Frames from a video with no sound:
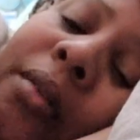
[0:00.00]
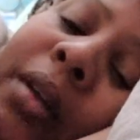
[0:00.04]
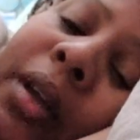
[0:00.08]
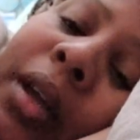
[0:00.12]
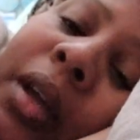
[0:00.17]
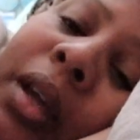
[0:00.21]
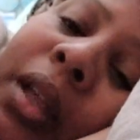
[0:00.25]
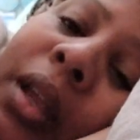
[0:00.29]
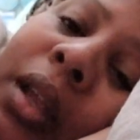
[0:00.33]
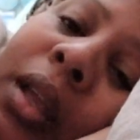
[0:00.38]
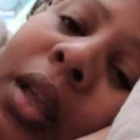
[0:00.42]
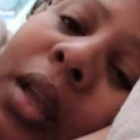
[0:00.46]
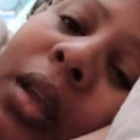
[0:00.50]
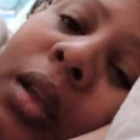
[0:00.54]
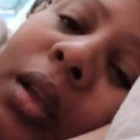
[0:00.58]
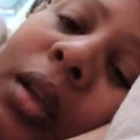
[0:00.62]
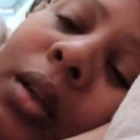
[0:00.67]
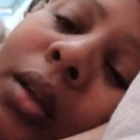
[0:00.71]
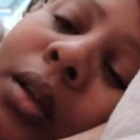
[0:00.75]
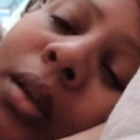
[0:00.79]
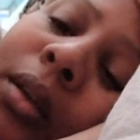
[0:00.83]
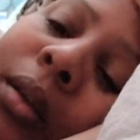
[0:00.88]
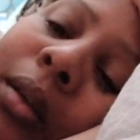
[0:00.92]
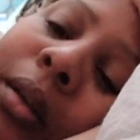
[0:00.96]
a
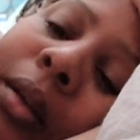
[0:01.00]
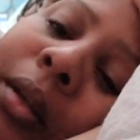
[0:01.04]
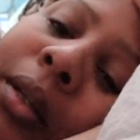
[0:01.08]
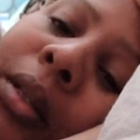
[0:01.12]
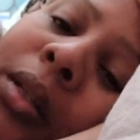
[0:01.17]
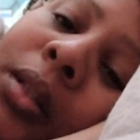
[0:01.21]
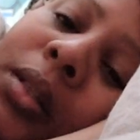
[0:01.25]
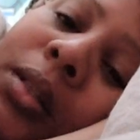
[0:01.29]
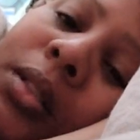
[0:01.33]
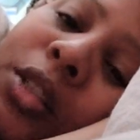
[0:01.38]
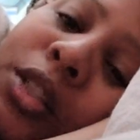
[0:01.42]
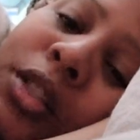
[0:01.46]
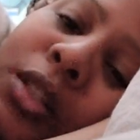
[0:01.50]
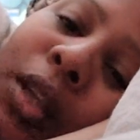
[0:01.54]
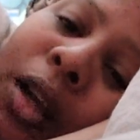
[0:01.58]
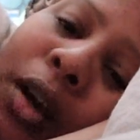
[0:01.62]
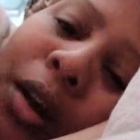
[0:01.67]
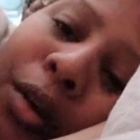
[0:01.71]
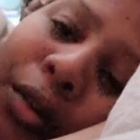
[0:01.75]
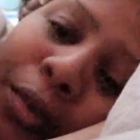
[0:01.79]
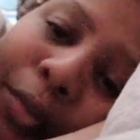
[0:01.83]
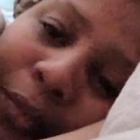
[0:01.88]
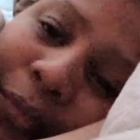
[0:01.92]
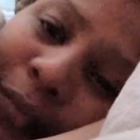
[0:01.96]
headache.
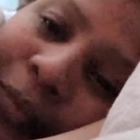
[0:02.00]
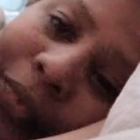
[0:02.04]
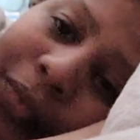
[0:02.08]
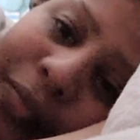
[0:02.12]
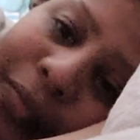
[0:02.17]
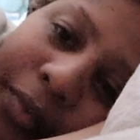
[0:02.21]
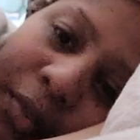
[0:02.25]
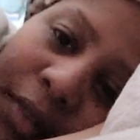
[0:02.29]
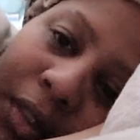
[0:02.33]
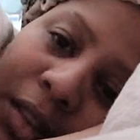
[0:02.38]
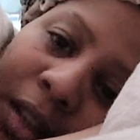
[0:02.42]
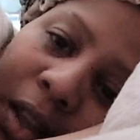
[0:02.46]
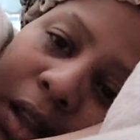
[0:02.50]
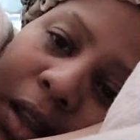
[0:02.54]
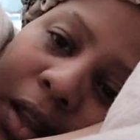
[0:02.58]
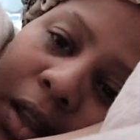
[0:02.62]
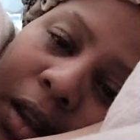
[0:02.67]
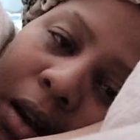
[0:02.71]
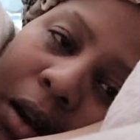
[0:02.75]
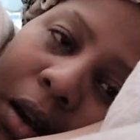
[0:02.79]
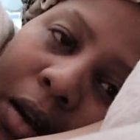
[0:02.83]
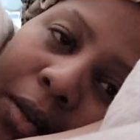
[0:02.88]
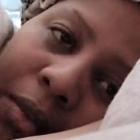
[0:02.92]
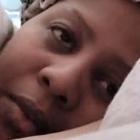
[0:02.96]
So, thank
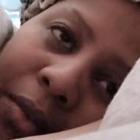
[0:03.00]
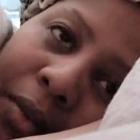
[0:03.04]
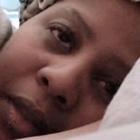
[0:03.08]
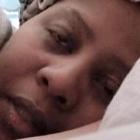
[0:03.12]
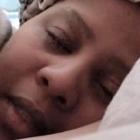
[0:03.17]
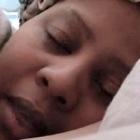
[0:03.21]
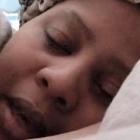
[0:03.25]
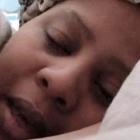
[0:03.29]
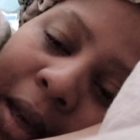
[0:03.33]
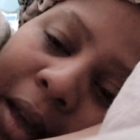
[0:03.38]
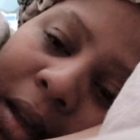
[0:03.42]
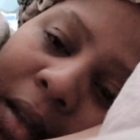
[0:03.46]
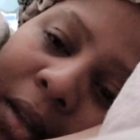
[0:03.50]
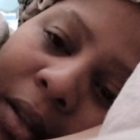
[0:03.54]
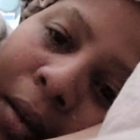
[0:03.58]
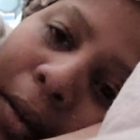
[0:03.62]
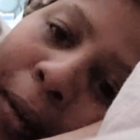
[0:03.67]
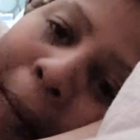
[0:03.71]
God for that.